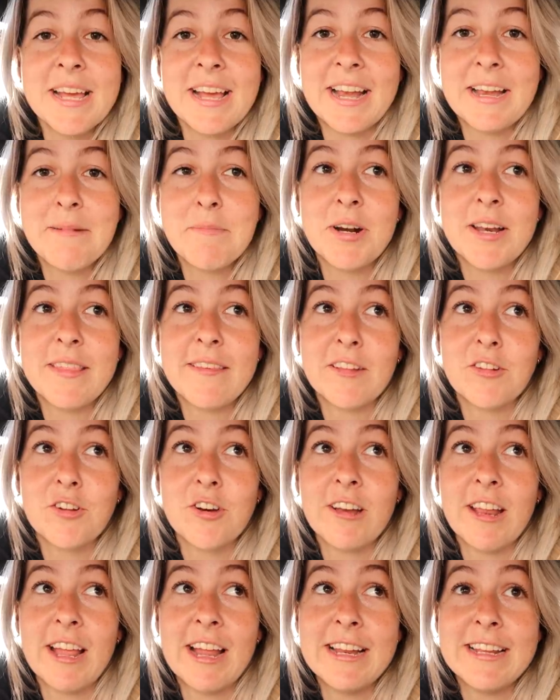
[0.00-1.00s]
Yeah, anybody that's
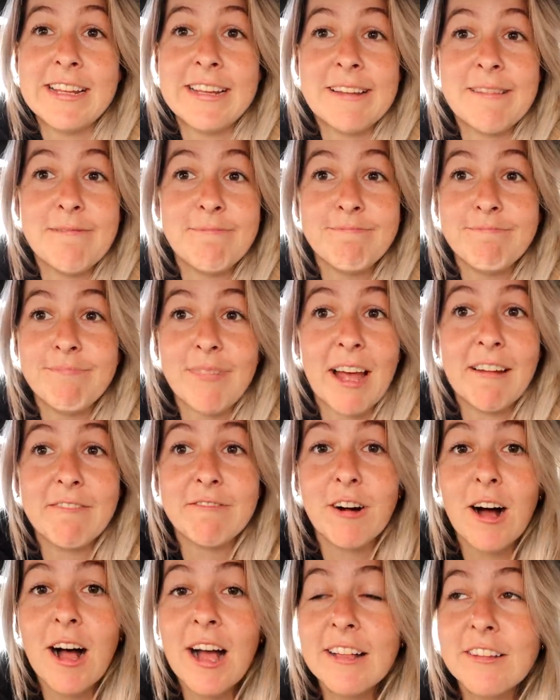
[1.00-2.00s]
got any
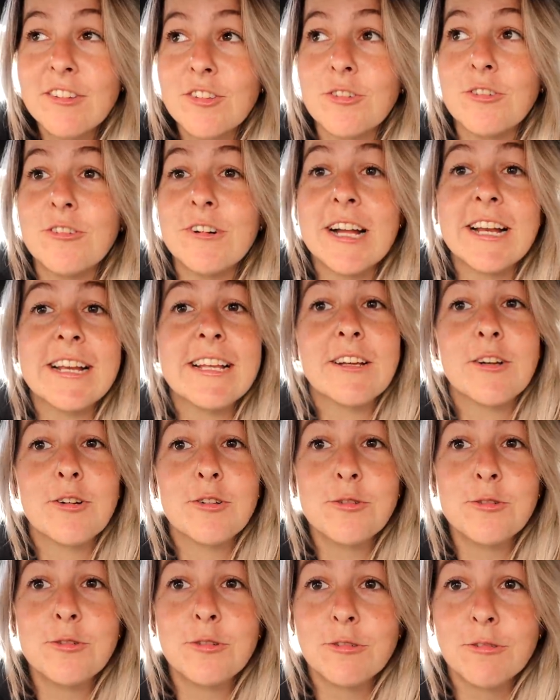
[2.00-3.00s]
advice or any
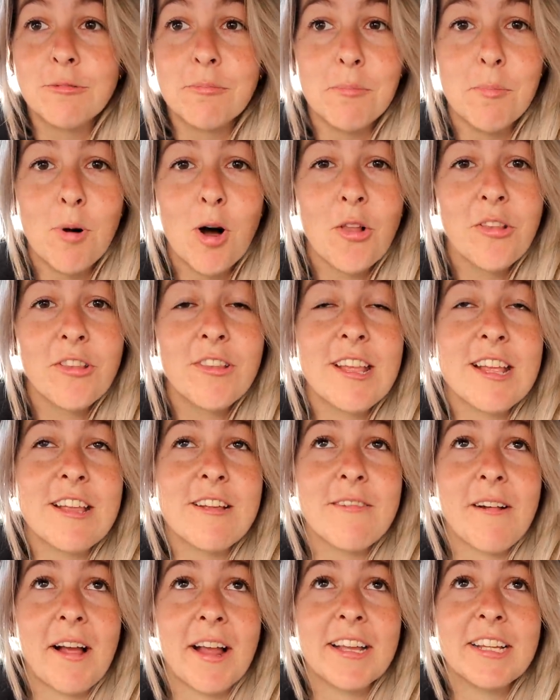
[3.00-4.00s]
cool mods that
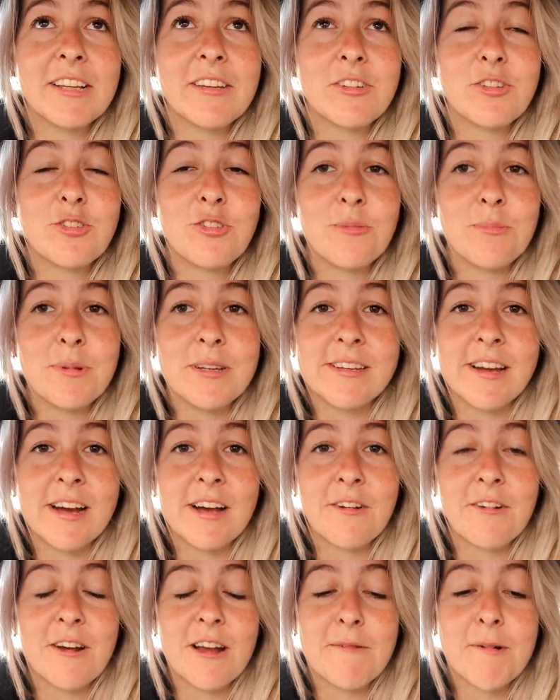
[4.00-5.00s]
you reckon should be
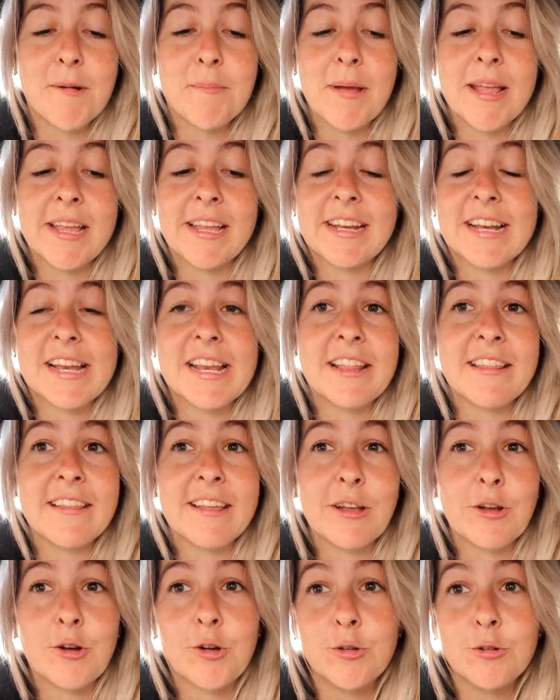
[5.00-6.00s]
done, or anyone making
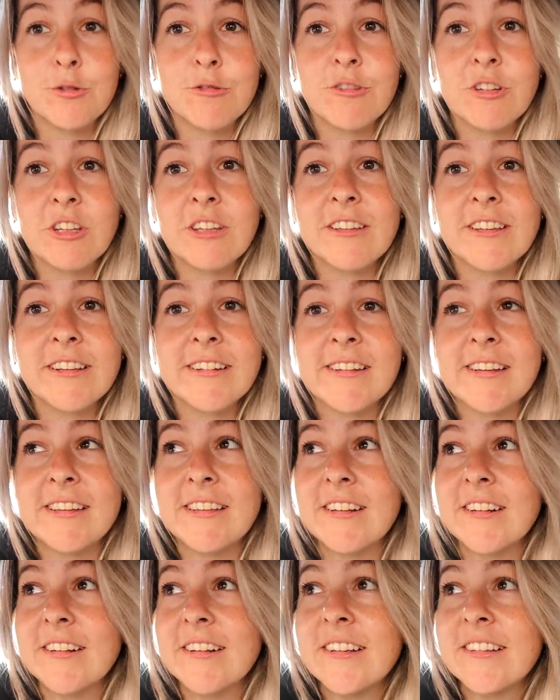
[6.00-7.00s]
anything cool for the 60
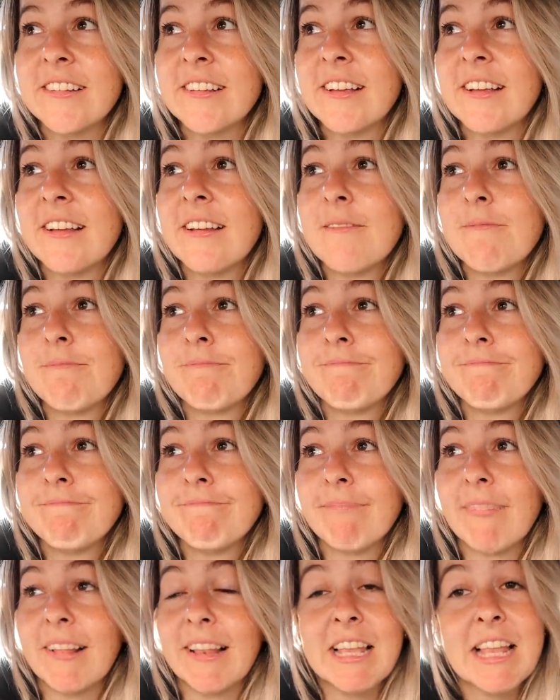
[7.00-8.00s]
series,
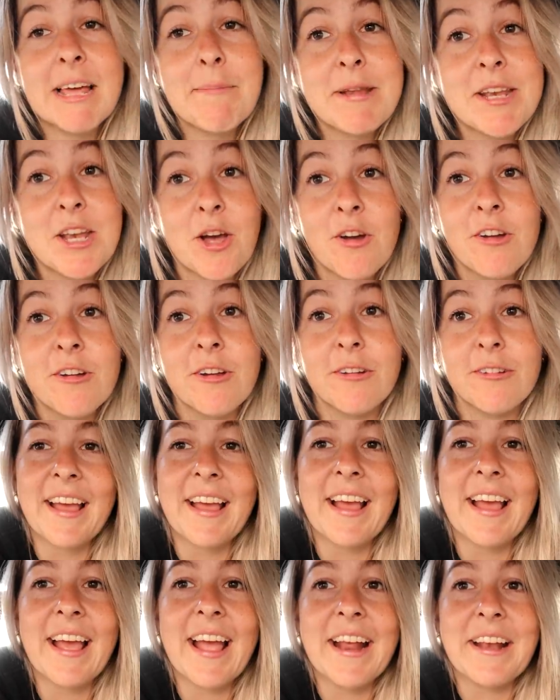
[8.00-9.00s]
let me know.
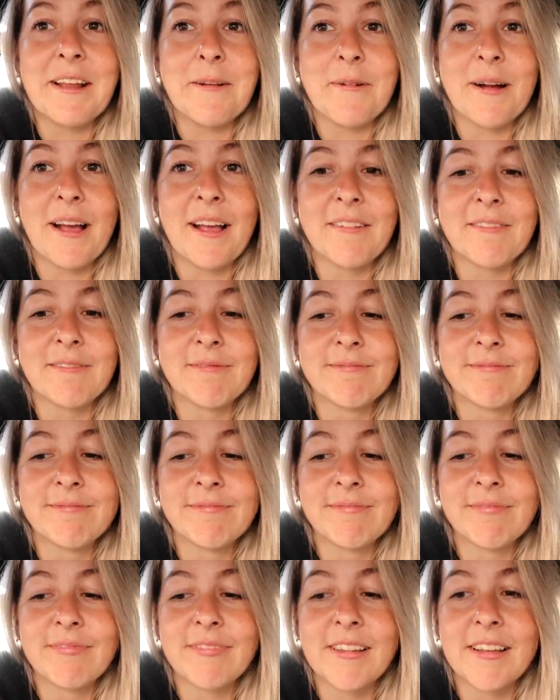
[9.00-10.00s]
Anyway,
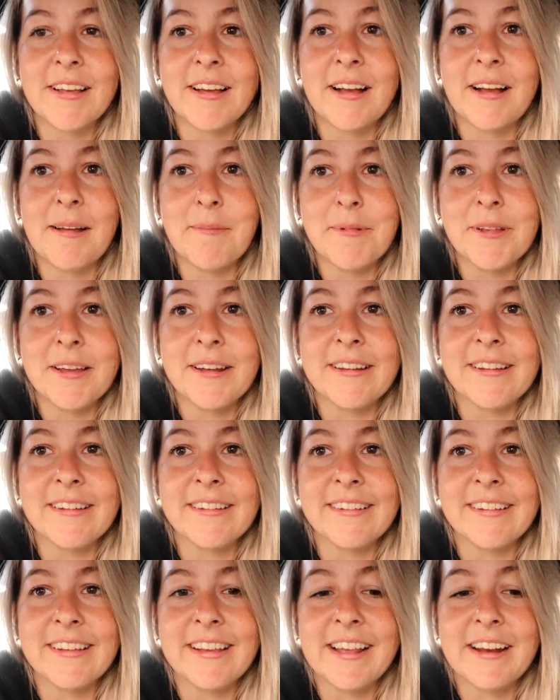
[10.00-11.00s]
I'm
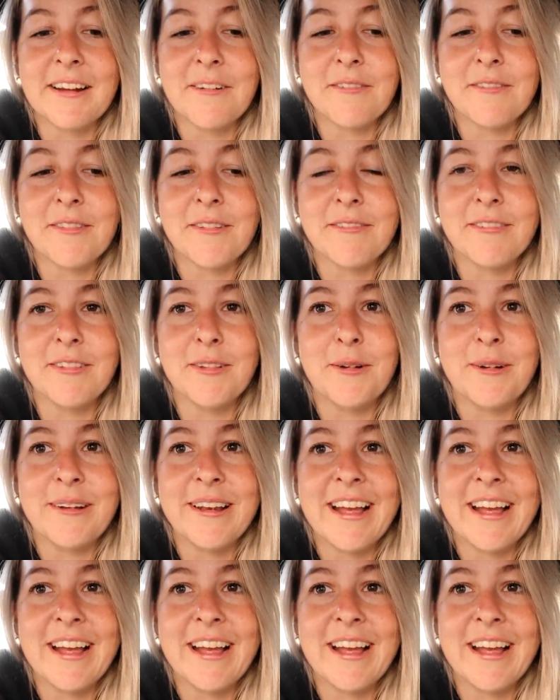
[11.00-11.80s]
gonna get off the floor